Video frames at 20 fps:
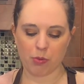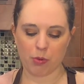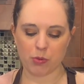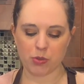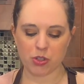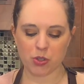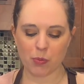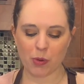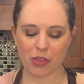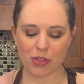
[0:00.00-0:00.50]

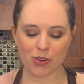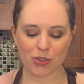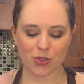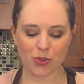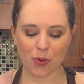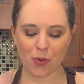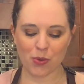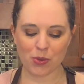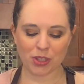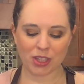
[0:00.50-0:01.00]
So
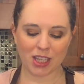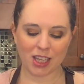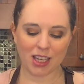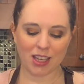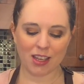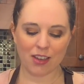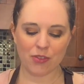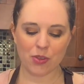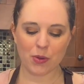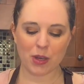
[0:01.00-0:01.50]

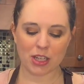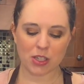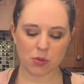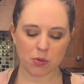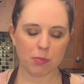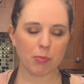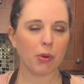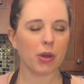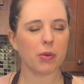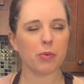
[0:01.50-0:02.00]
if you get to a
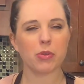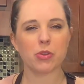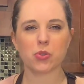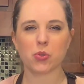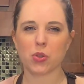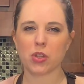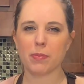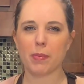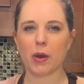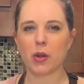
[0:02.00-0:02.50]
point where there's
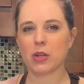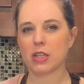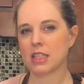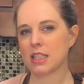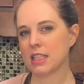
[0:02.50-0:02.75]
only about a